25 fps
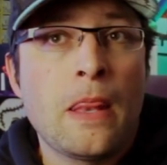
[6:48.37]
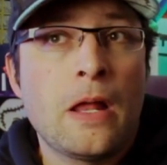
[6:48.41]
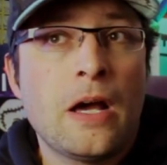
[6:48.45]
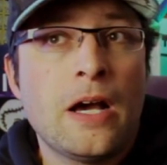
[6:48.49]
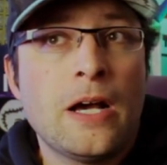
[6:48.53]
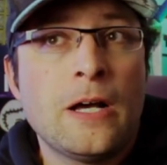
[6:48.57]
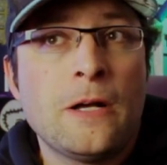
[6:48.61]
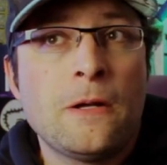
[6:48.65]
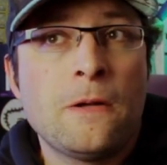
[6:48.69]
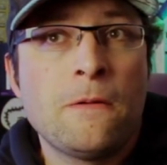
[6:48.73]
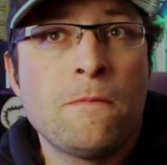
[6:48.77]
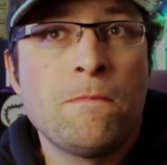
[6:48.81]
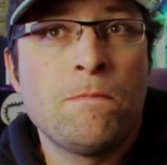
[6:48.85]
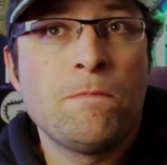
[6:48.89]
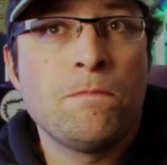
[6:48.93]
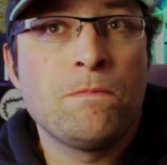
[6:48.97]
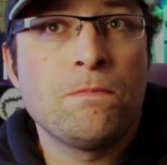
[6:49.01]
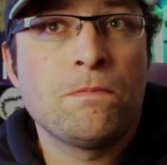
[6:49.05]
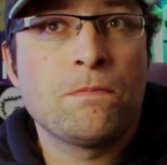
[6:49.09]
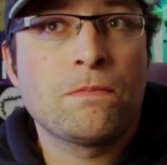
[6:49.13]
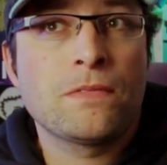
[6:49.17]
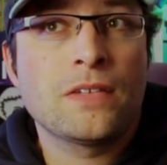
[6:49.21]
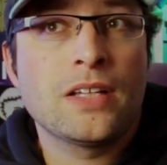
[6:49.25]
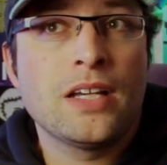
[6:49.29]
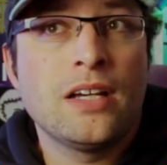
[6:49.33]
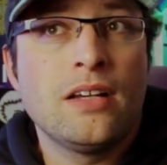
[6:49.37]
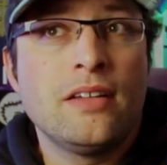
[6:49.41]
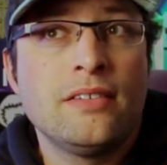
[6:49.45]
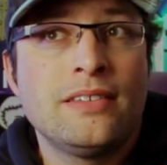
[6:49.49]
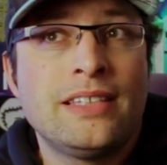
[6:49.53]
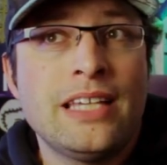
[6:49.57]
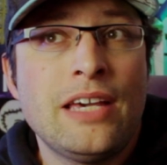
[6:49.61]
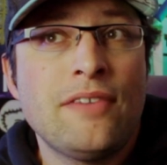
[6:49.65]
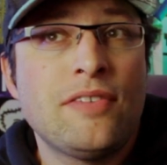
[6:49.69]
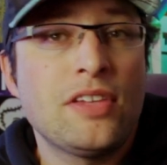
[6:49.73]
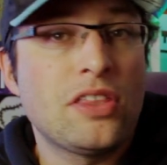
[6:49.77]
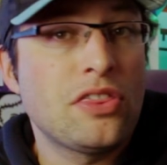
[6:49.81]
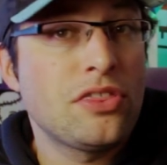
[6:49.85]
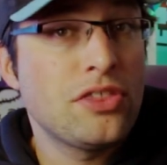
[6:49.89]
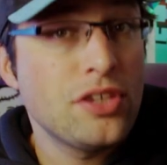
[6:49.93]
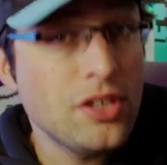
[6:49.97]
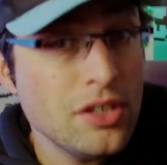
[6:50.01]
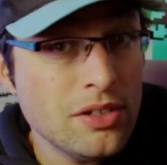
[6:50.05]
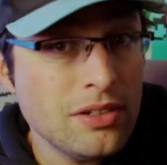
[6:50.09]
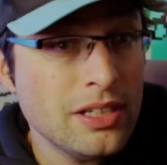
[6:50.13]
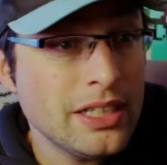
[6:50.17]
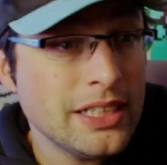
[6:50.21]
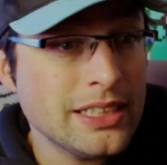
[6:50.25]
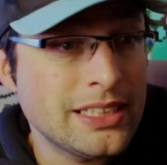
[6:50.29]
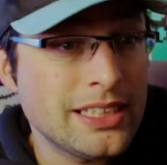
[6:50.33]
David
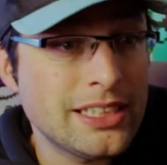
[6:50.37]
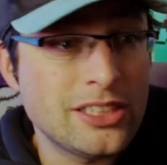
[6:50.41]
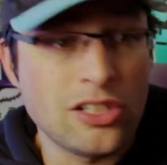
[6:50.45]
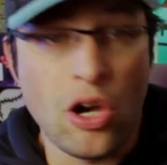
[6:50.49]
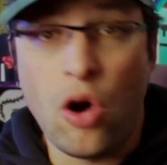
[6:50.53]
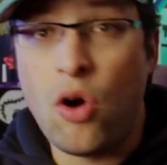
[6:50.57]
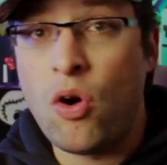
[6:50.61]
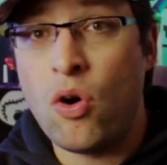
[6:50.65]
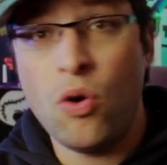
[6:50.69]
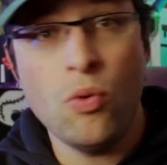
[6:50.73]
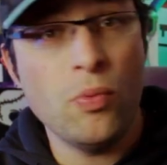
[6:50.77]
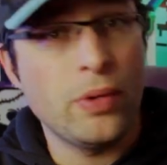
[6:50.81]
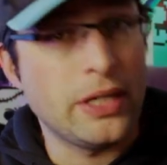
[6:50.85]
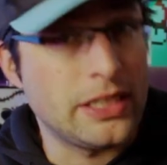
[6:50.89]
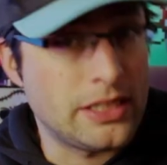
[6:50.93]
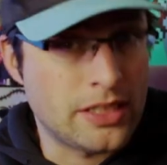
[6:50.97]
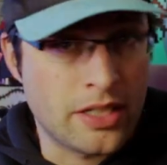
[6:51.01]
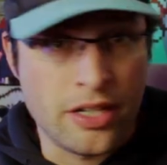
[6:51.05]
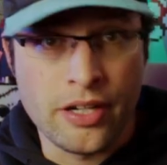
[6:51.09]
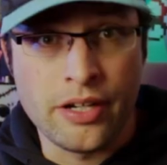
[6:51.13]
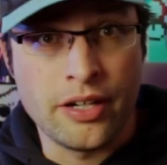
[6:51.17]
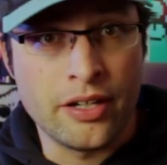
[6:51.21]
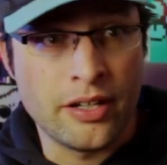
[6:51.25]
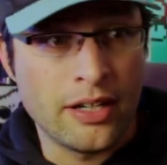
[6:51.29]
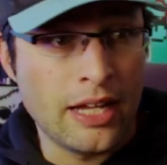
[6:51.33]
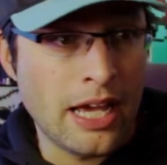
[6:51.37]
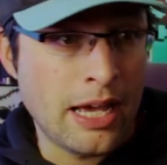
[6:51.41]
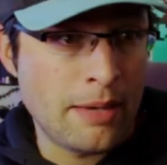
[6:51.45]
Thewlis is always good.